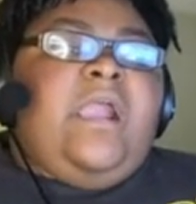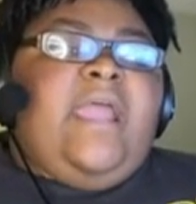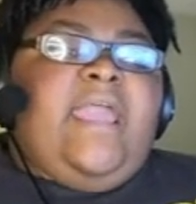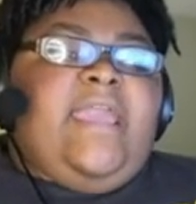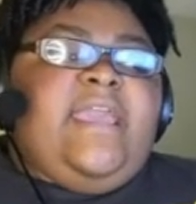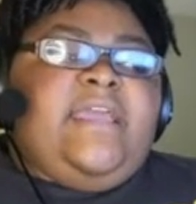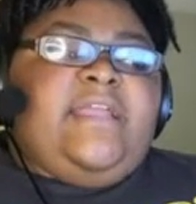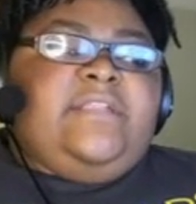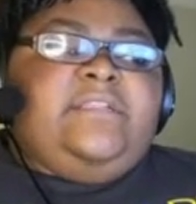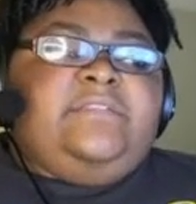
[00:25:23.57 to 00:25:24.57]

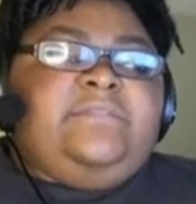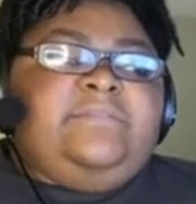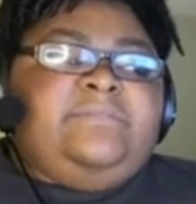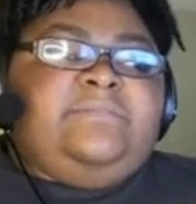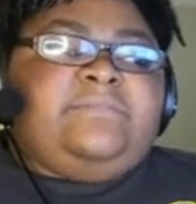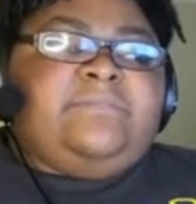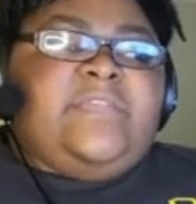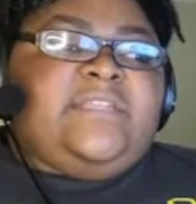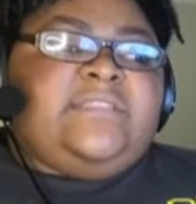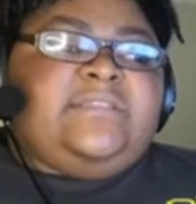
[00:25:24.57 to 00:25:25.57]
And
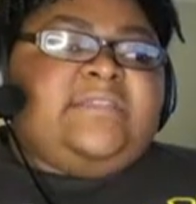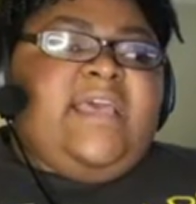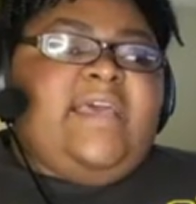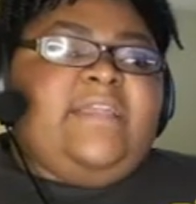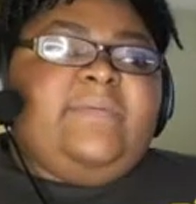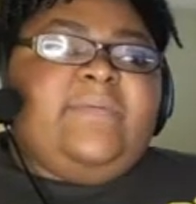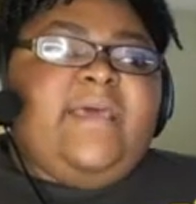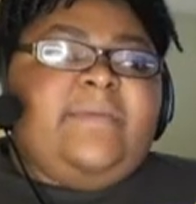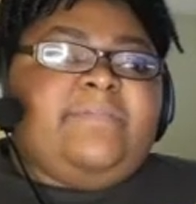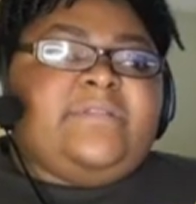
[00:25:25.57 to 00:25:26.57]
that's kind of what
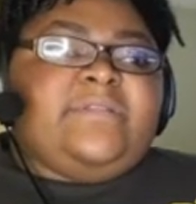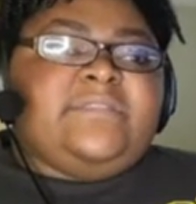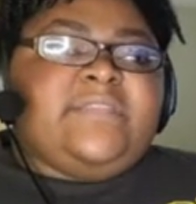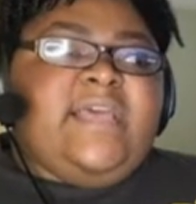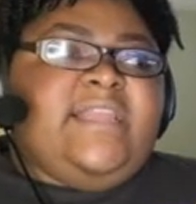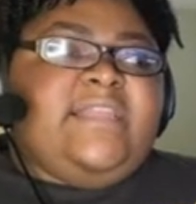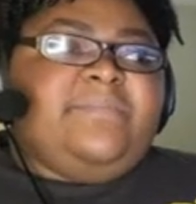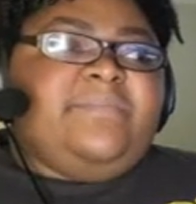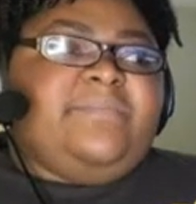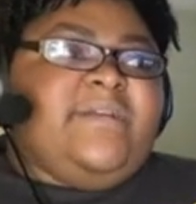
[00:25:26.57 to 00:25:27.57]
happens. Kind of
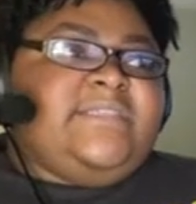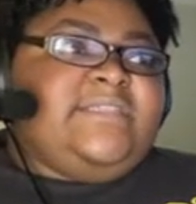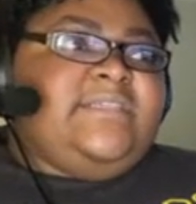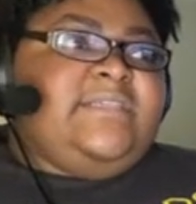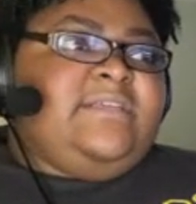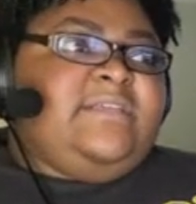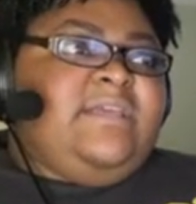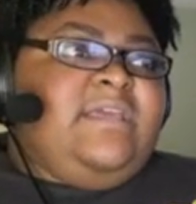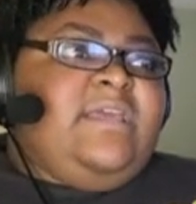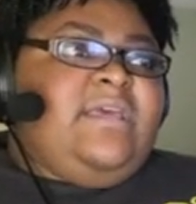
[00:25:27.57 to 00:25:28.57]
depressing,
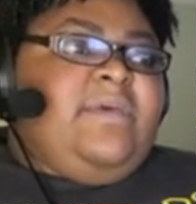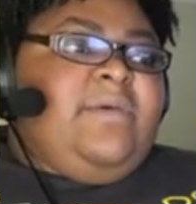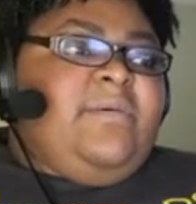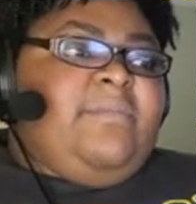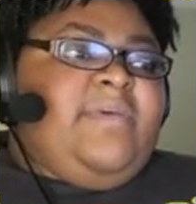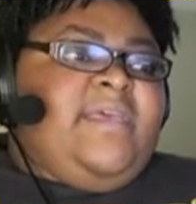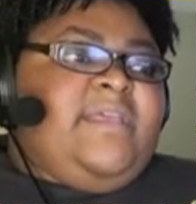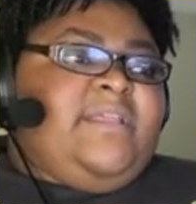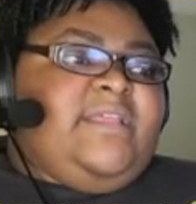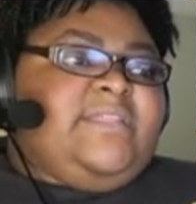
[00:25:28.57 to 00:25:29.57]

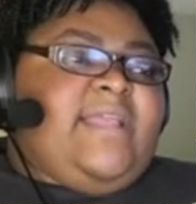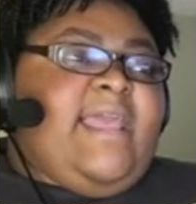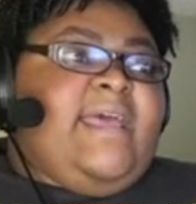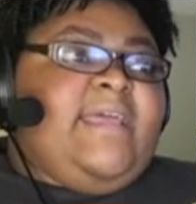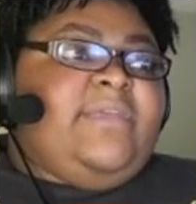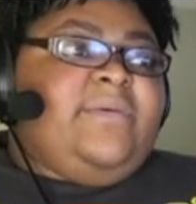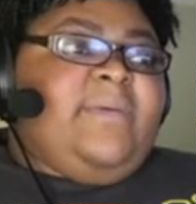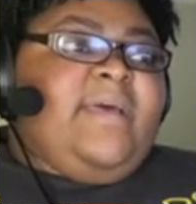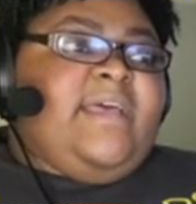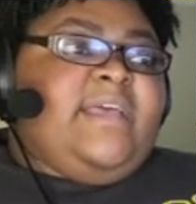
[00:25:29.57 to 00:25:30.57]
but it's kind of
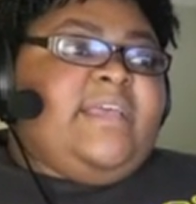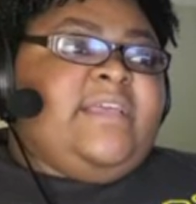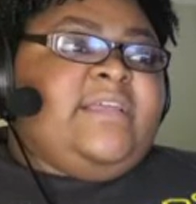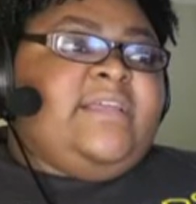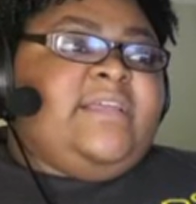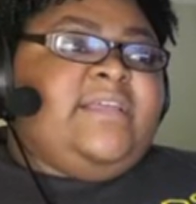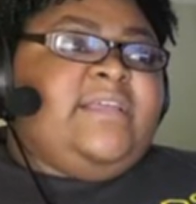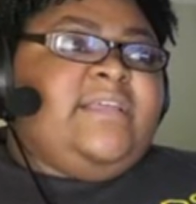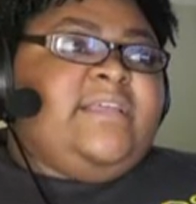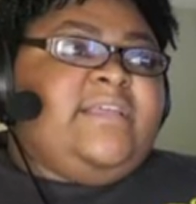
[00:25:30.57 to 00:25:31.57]
why
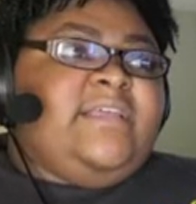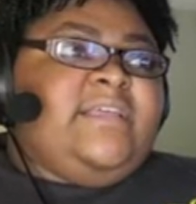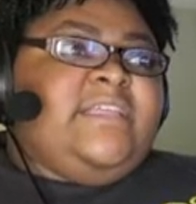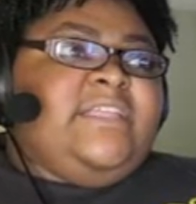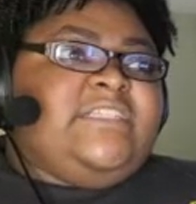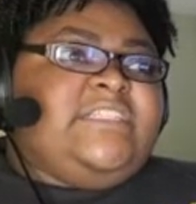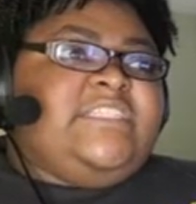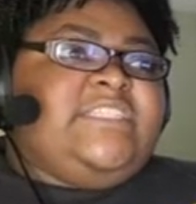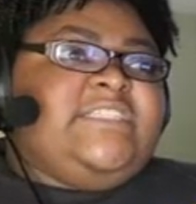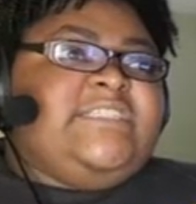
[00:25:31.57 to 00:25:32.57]

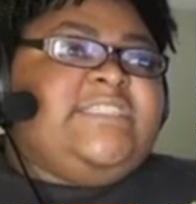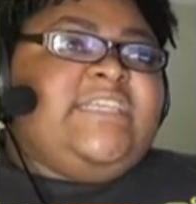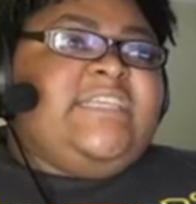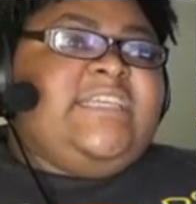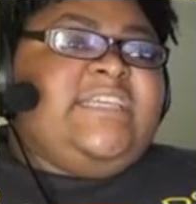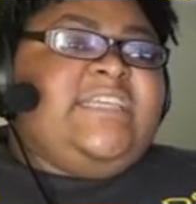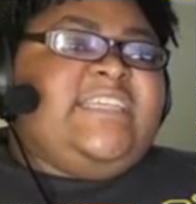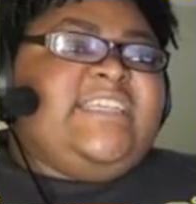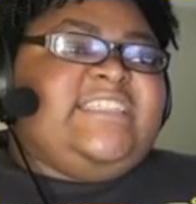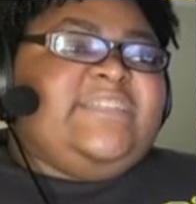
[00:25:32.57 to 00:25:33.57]
she
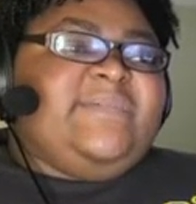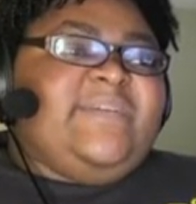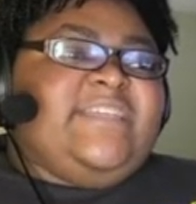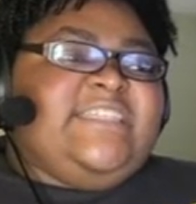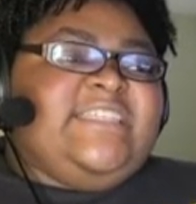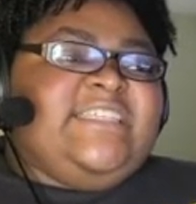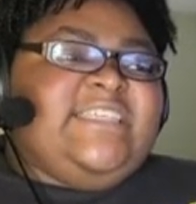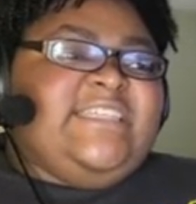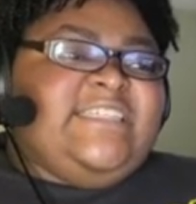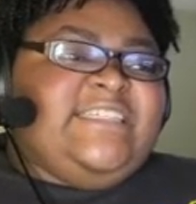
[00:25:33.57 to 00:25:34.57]
is the way she
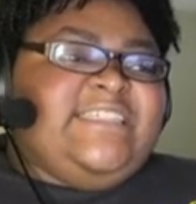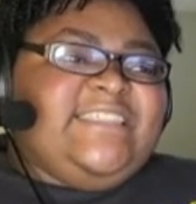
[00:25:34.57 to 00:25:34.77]
is.